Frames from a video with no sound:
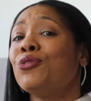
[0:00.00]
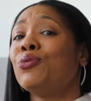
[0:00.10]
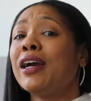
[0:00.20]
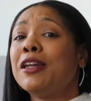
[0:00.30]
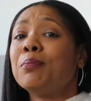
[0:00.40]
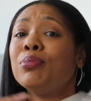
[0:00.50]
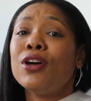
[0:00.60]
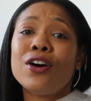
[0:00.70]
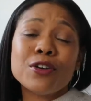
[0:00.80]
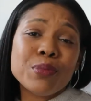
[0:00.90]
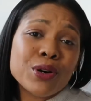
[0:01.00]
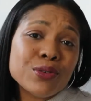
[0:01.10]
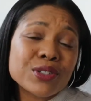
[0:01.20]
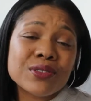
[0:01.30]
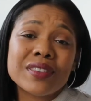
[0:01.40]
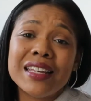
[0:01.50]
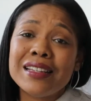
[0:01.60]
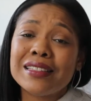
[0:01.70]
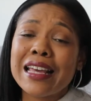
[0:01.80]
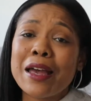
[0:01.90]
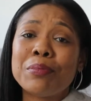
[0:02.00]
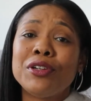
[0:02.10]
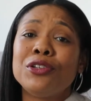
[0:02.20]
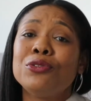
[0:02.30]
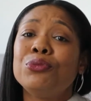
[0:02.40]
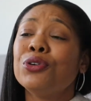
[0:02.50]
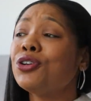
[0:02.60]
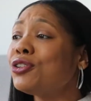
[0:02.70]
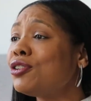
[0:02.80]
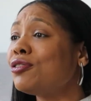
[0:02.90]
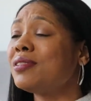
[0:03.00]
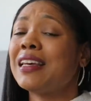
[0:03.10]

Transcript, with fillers: writing blog posts on things happening in the world,